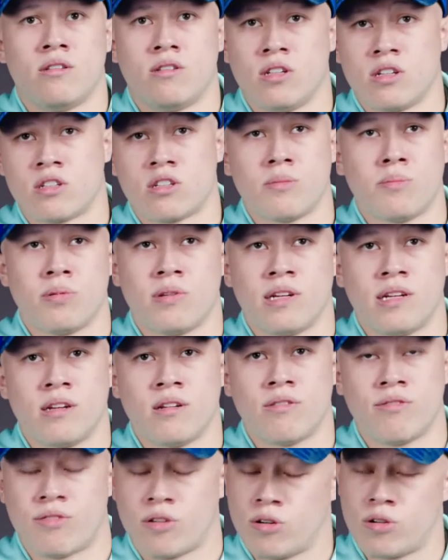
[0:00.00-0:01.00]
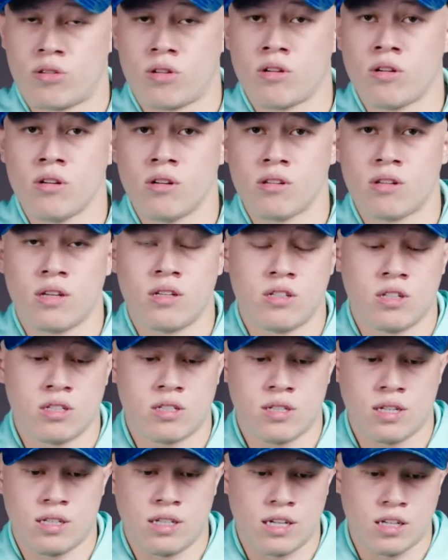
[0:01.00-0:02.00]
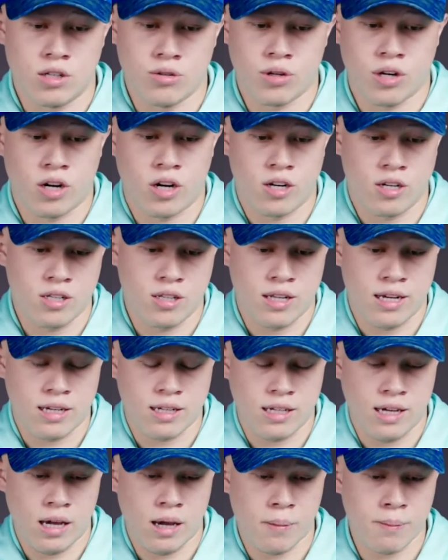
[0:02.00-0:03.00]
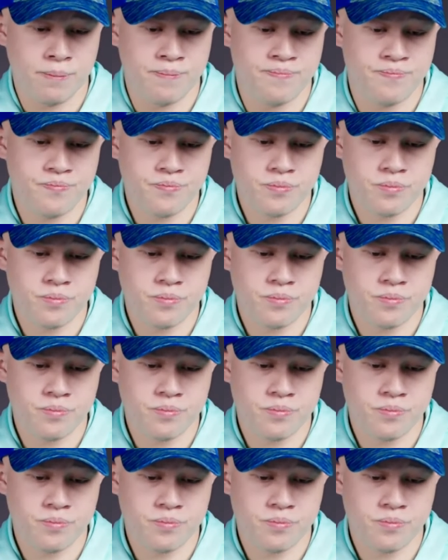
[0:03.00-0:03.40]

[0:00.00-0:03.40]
disciplined further than just a yellow card in that game.